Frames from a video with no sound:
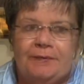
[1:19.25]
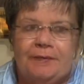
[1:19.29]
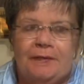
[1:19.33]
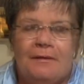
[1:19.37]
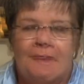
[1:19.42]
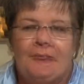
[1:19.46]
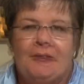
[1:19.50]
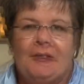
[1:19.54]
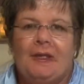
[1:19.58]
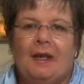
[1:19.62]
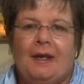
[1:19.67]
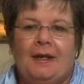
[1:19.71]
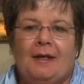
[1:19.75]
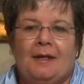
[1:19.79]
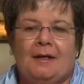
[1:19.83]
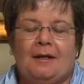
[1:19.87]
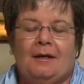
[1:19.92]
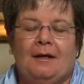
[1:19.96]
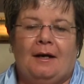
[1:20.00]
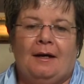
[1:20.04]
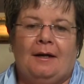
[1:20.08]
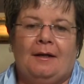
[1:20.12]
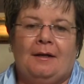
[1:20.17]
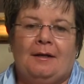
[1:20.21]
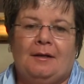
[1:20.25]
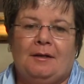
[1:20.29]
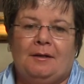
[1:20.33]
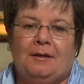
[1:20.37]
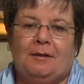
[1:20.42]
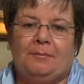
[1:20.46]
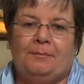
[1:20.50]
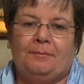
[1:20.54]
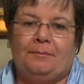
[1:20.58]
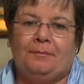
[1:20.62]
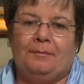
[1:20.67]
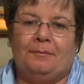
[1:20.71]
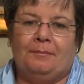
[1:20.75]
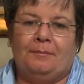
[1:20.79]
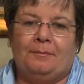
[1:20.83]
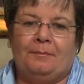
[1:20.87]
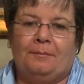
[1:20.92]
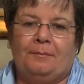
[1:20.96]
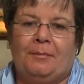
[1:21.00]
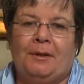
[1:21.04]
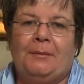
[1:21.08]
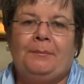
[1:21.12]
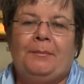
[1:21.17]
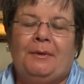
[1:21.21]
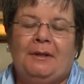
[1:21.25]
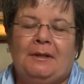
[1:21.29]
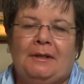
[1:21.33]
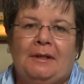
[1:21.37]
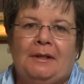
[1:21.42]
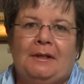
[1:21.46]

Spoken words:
Having a BP